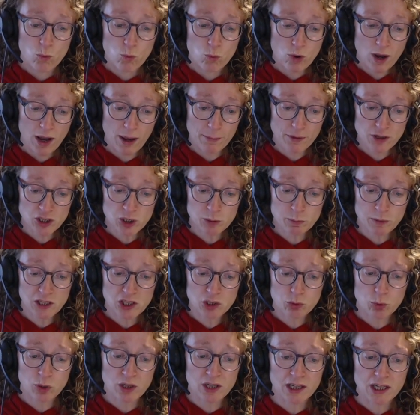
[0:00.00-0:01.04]
how much
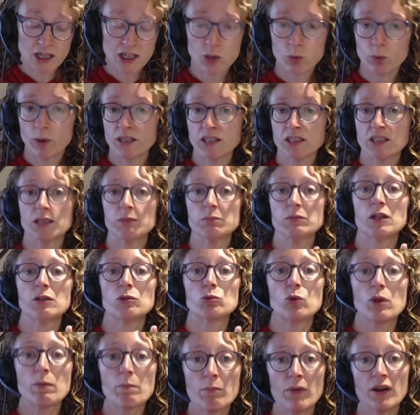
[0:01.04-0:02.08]
space we need when sometimes
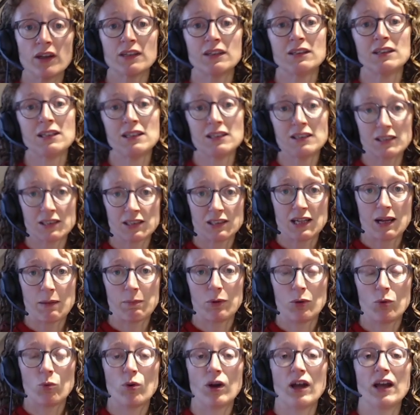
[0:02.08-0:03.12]
we might need to step
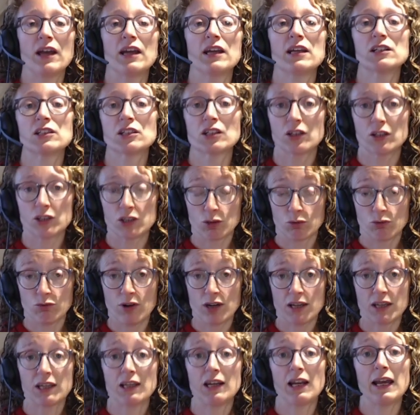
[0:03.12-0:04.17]
away to, to
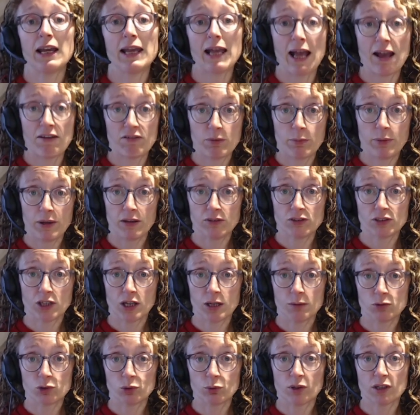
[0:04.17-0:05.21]
regulate, have a bit of
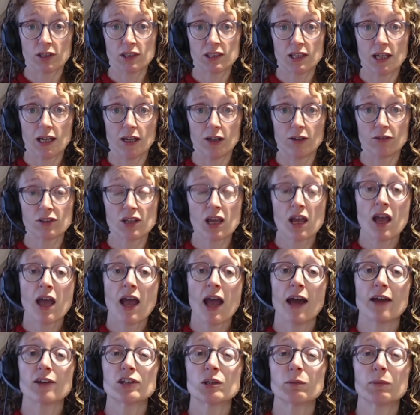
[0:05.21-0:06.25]
time to ourselves,
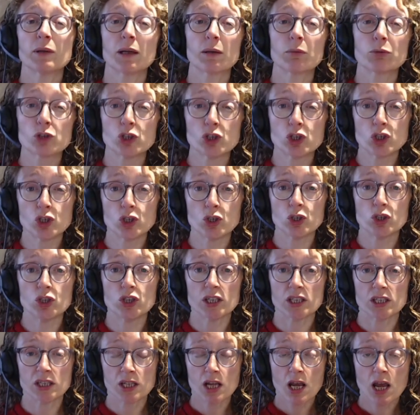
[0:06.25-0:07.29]
and to be able to do
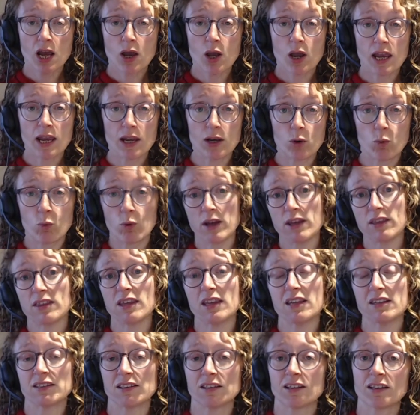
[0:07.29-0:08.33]
this in a way that
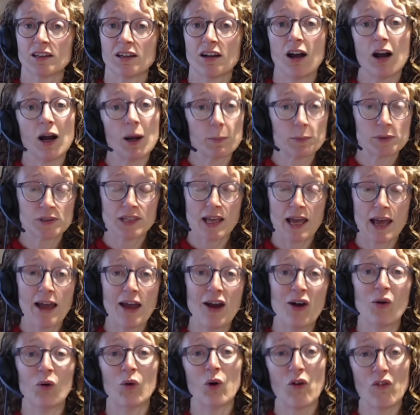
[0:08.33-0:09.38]
isn't going to upset
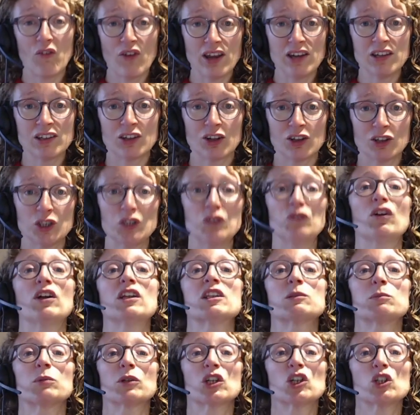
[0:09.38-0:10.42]
or offend our new
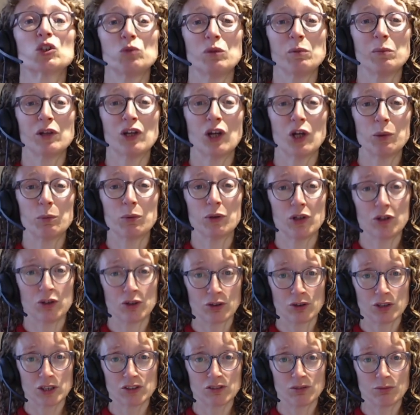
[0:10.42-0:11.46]
friends because we've been open and
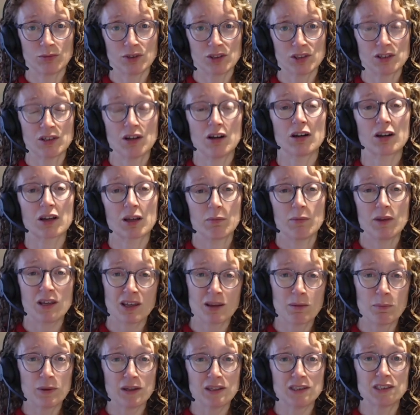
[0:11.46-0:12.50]
honest from the start can make
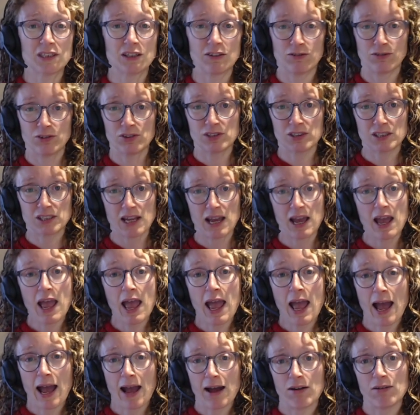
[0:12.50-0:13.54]
a big difference to
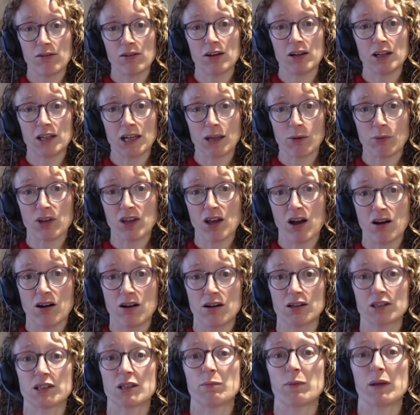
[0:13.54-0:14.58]
how likely we
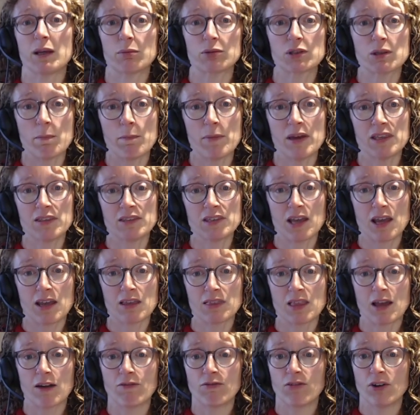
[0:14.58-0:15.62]
are to be able to maintain
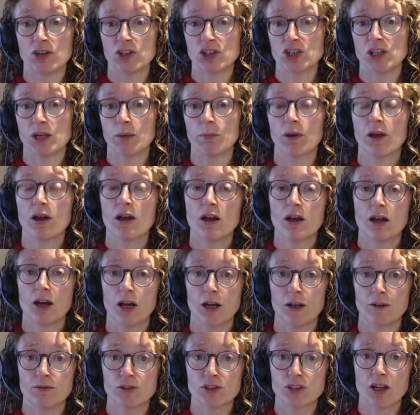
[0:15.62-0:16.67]
that friendship
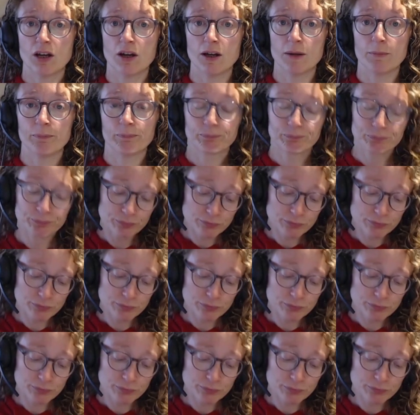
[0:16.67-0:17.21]
over time